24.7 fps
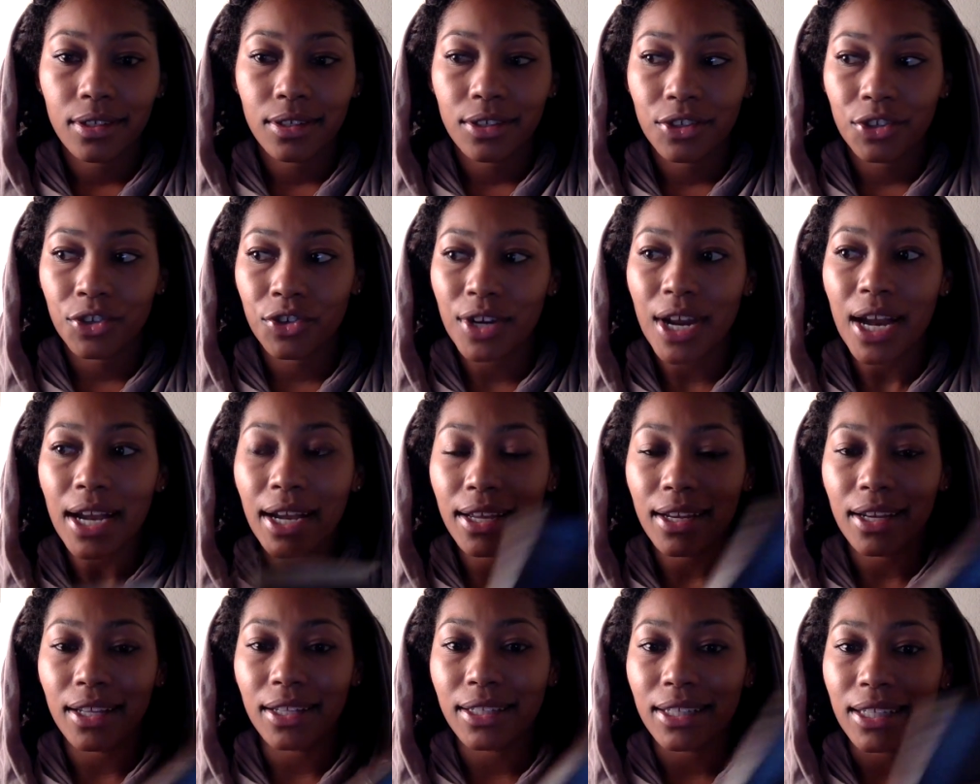You're not
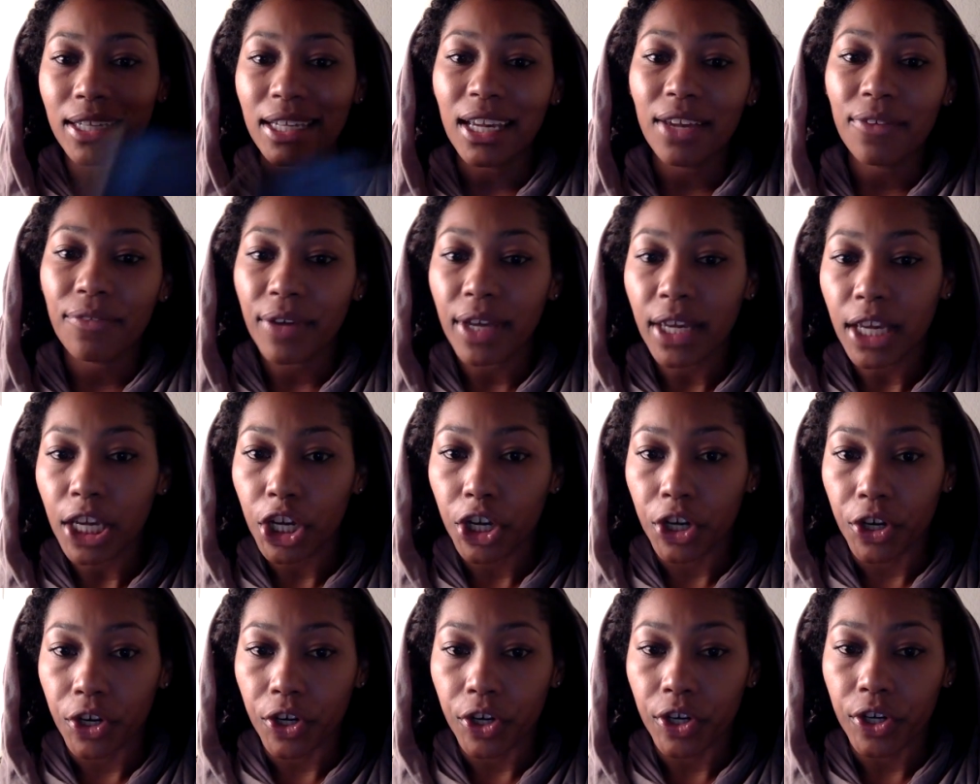going to leave
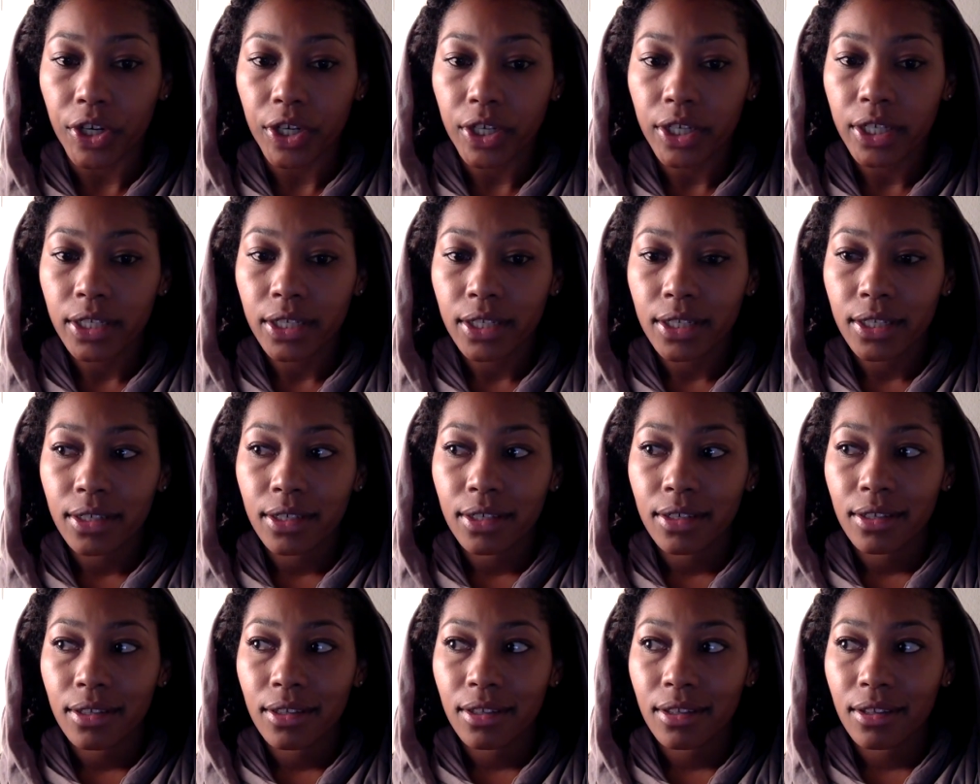here,
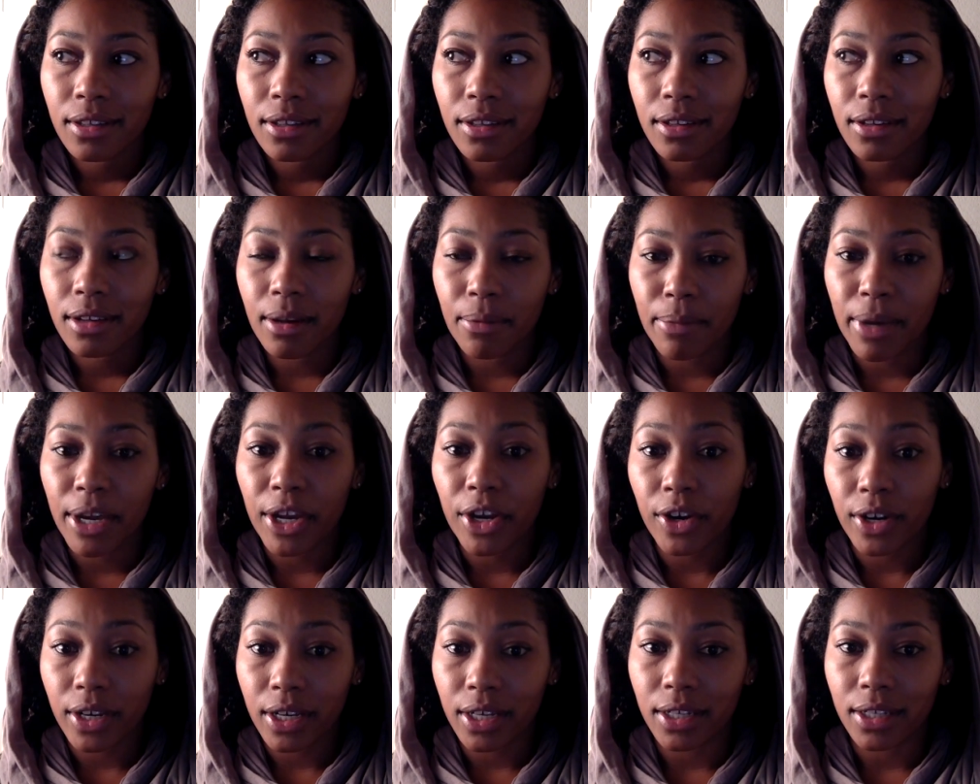
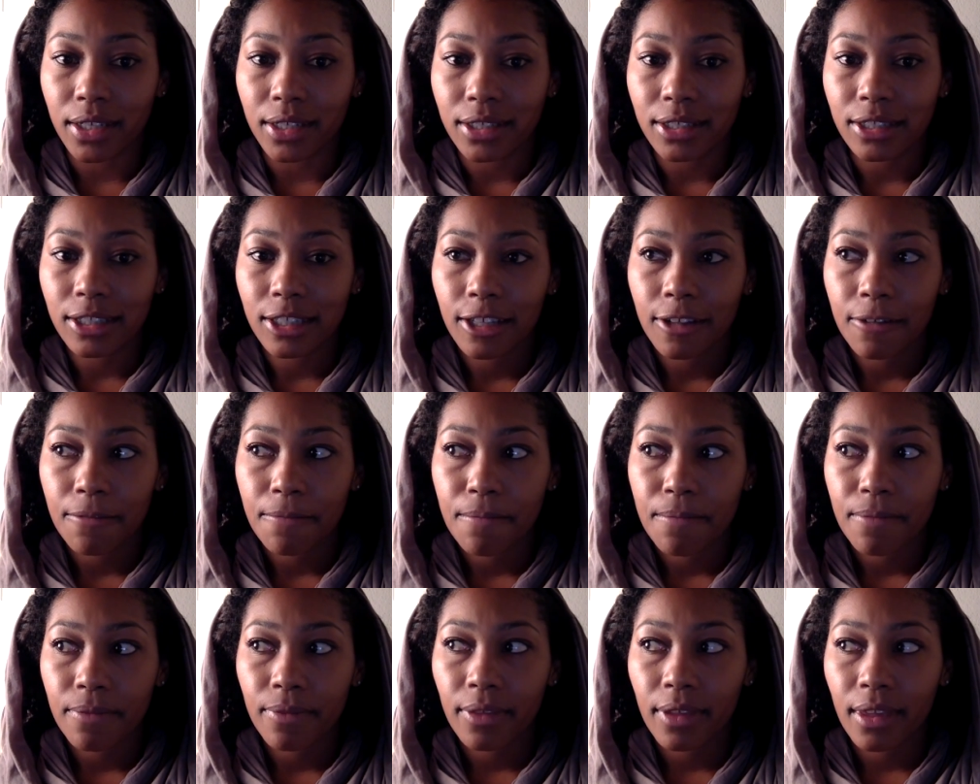America,
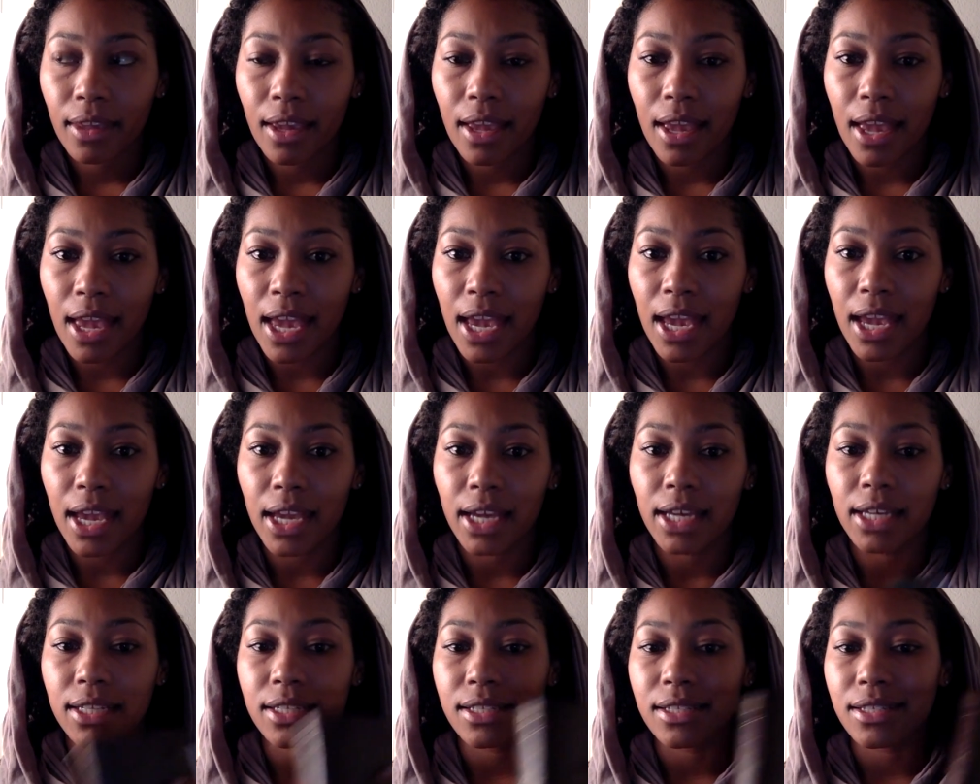
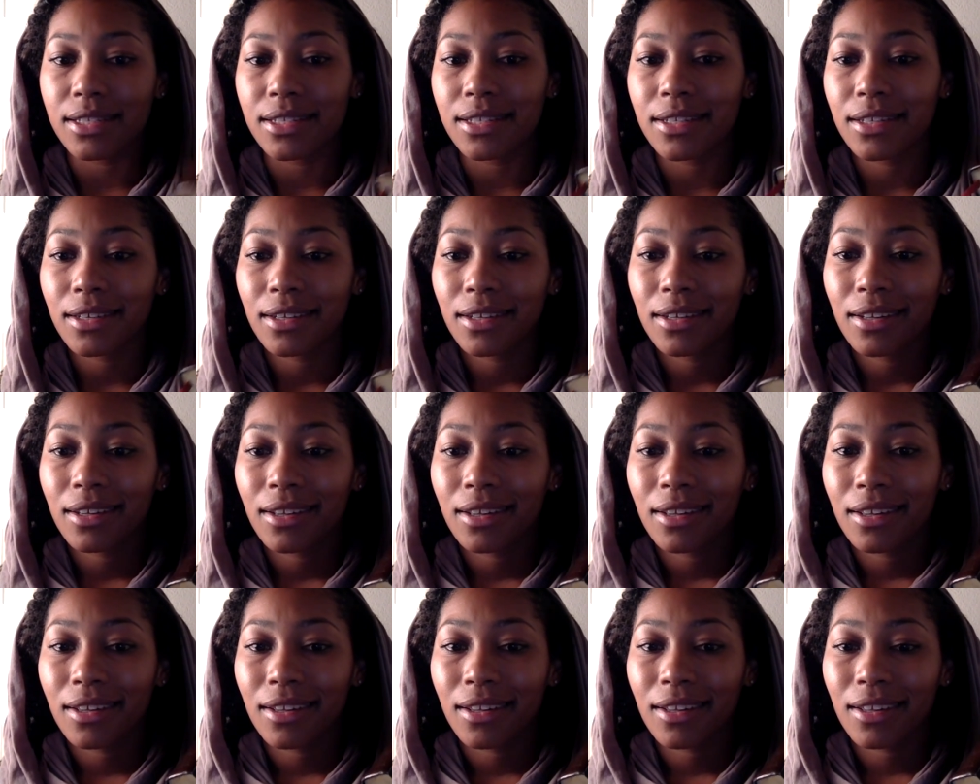and
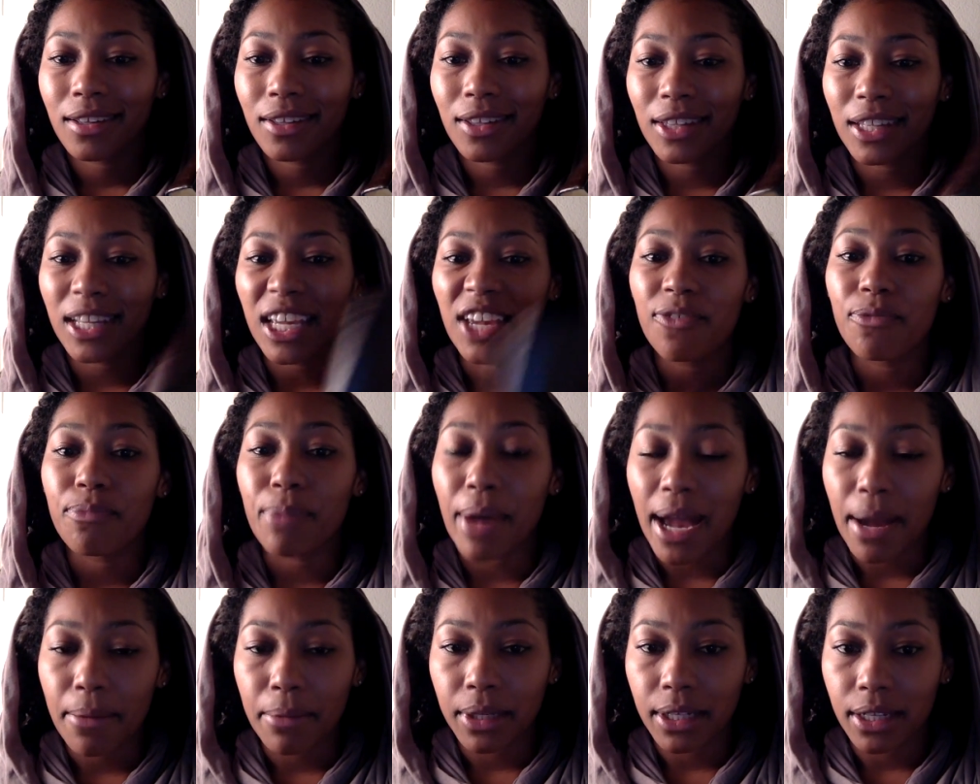leave
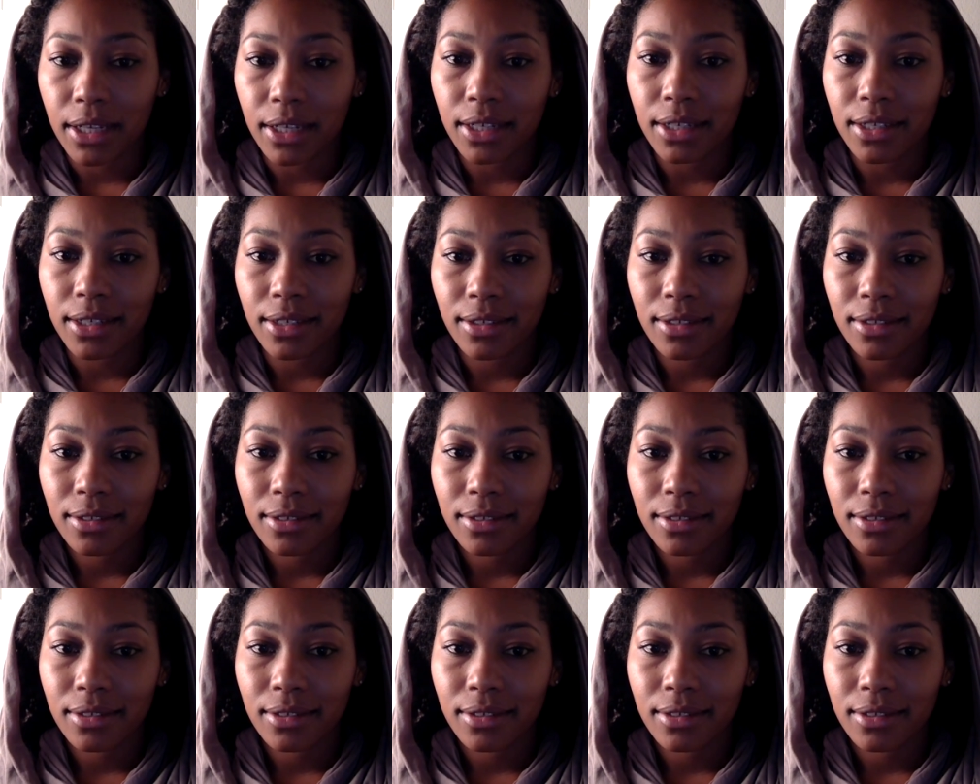Babylon.